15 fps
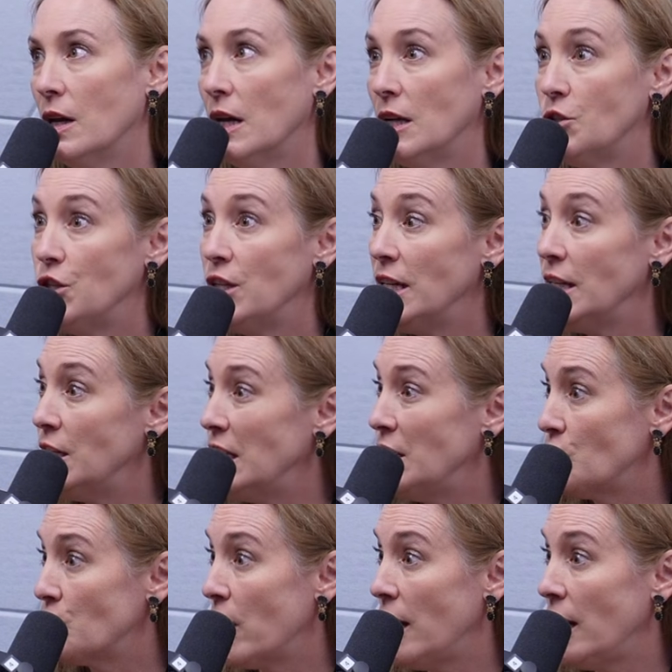uh, GED
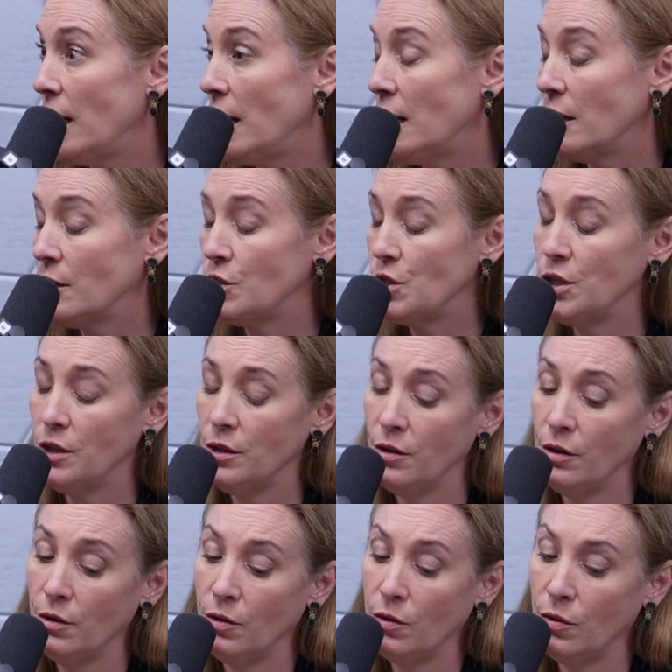training
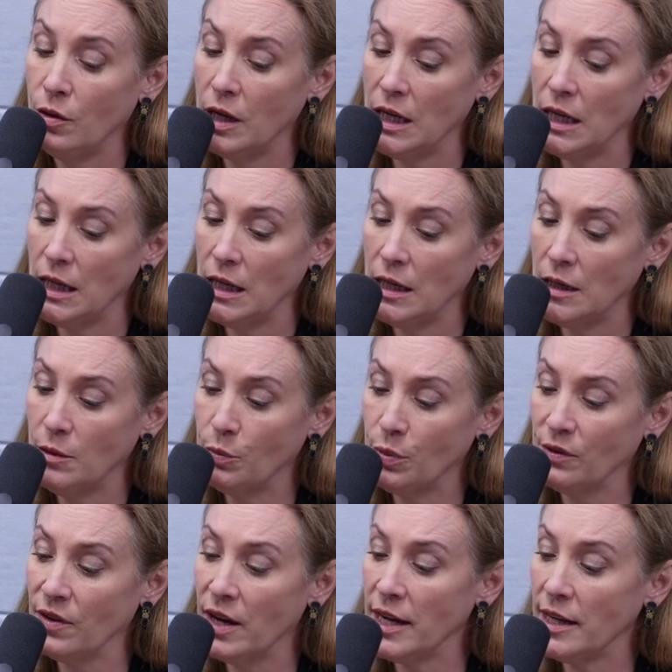to uh,
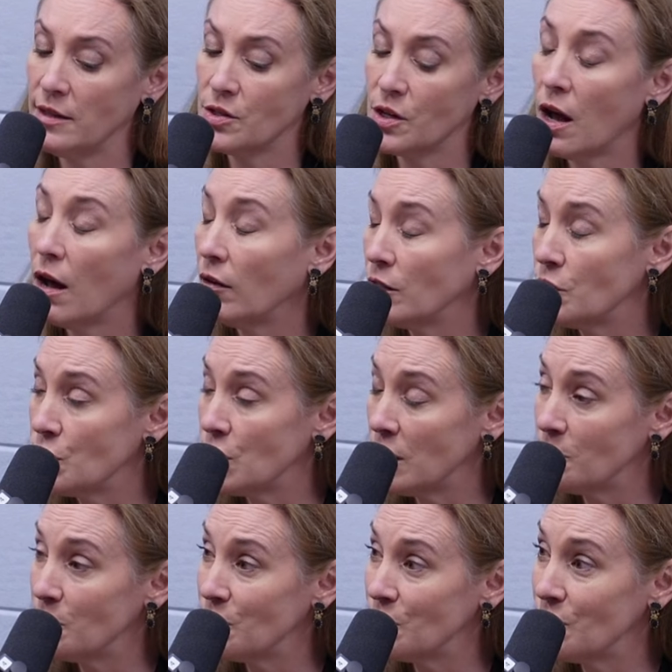providing
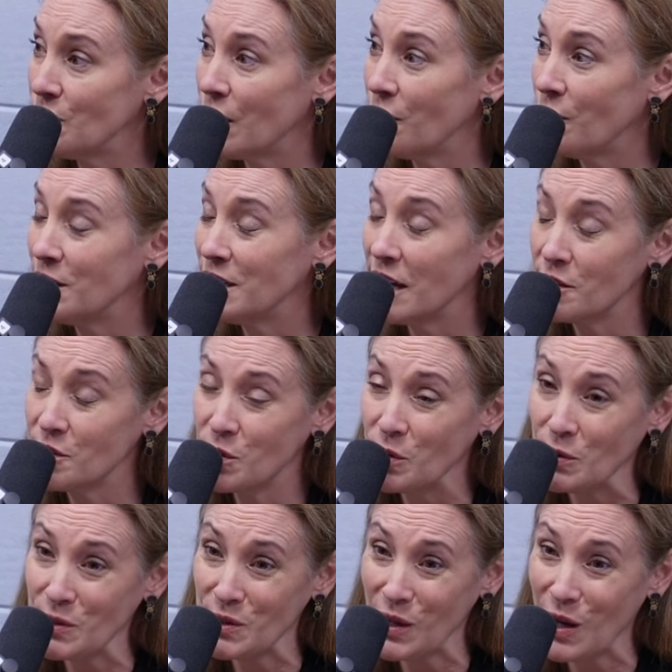scholarships to go to tech
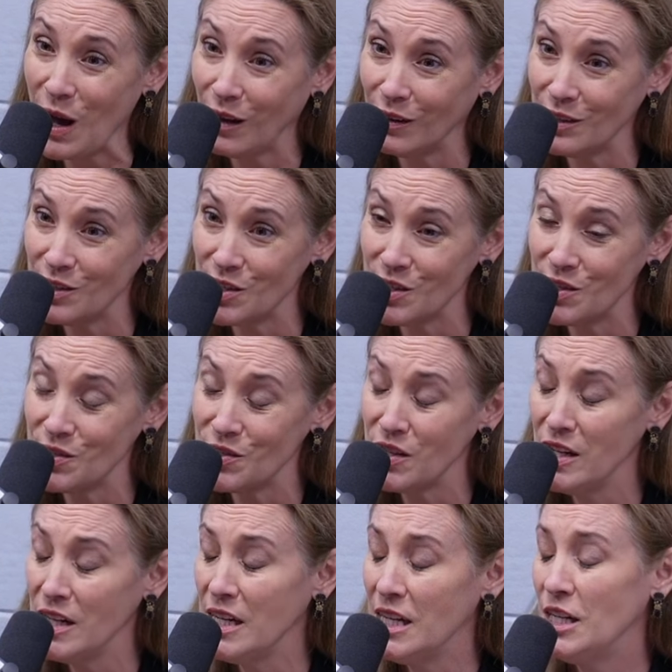schools and colleges
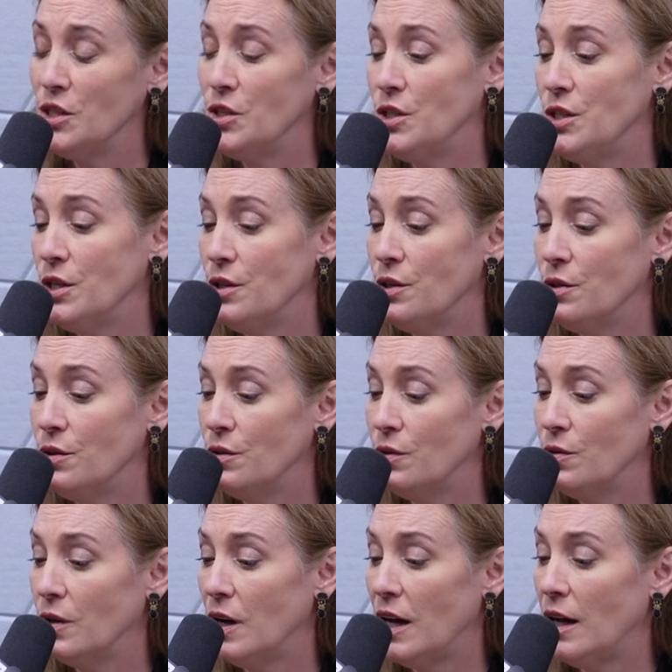
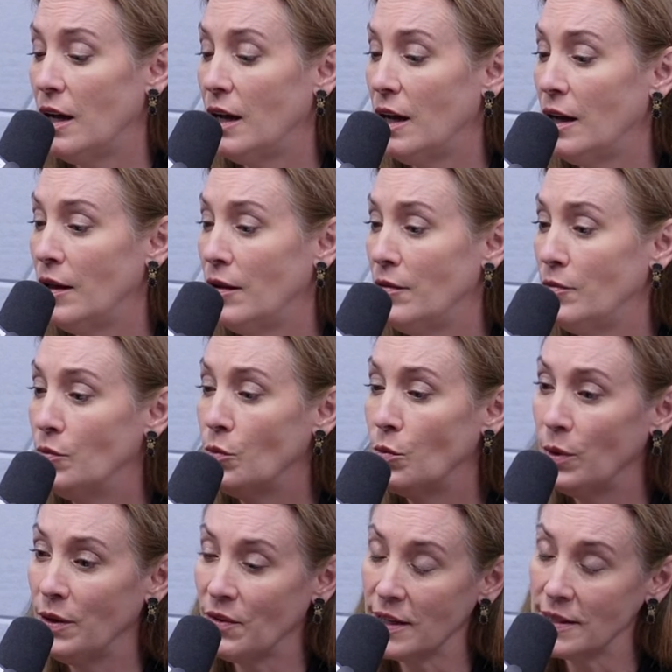to uh,
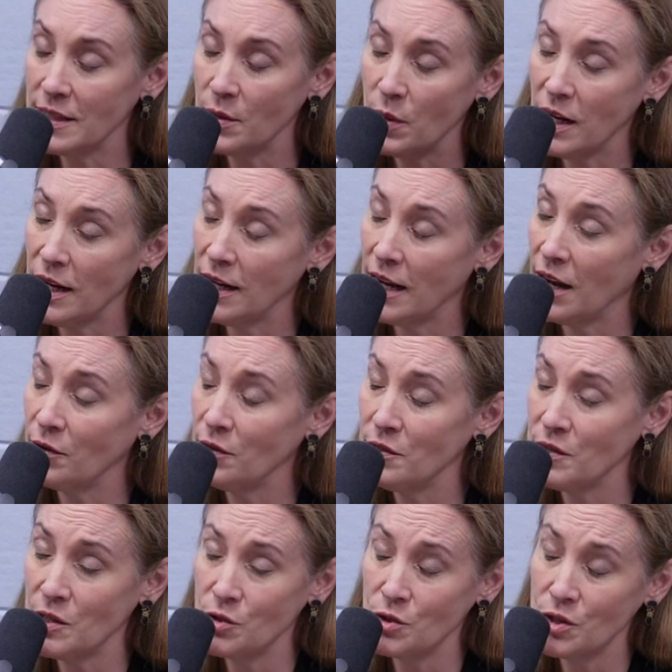we've got somebody now
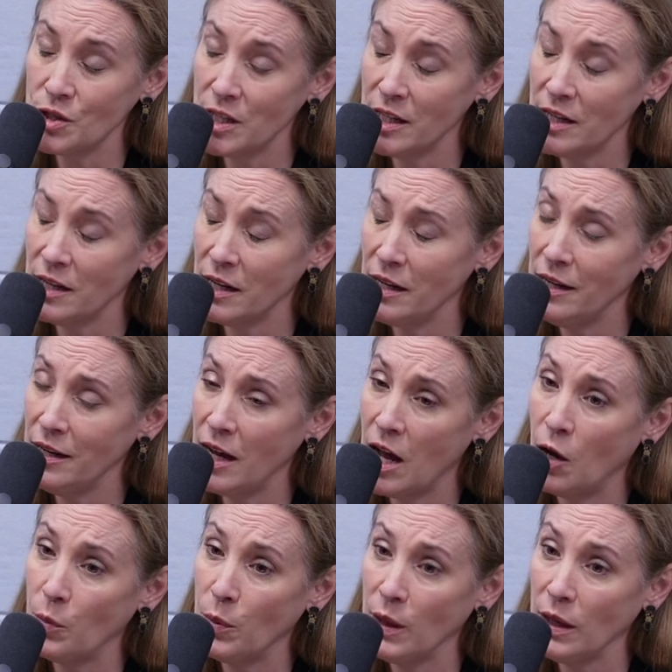who's interested in, in
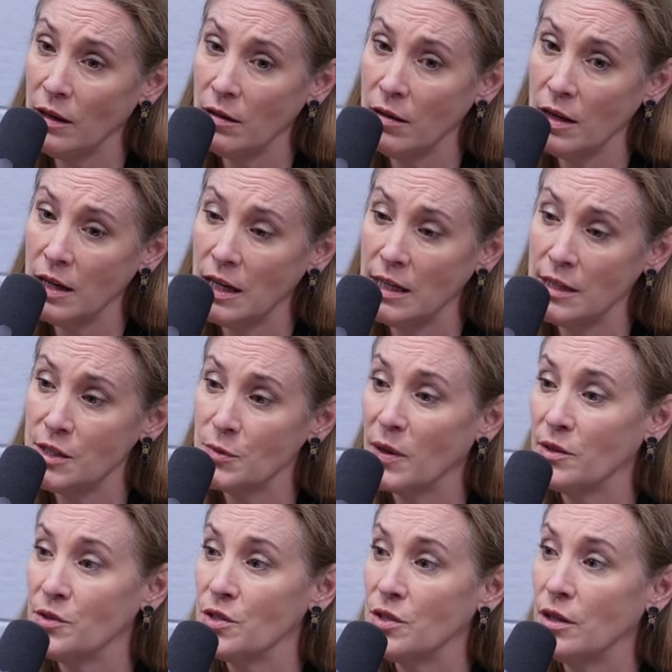helping uh,
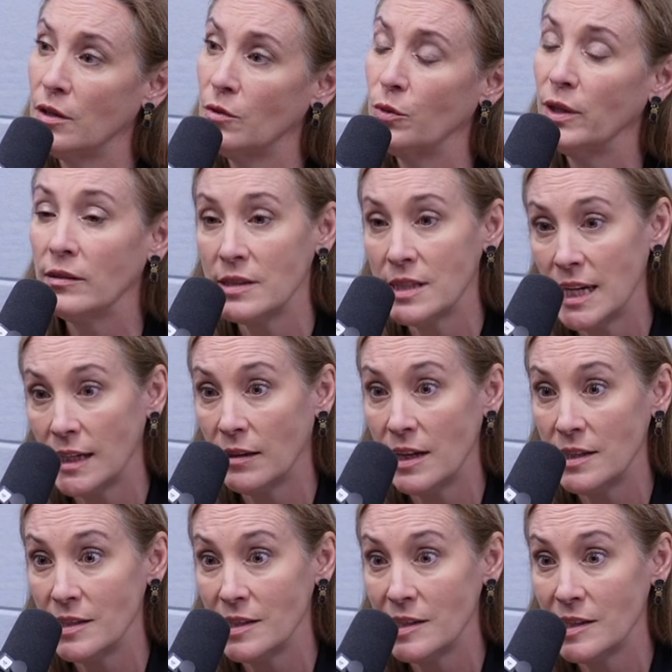sponsor real estate
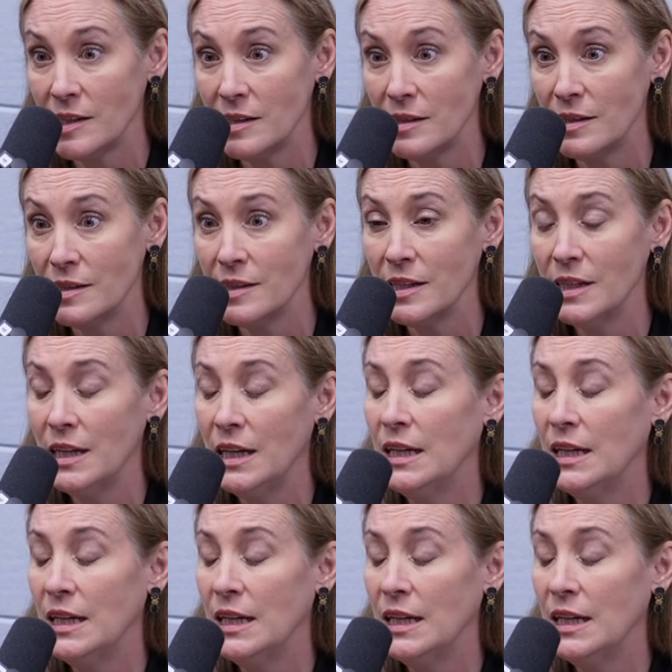licenses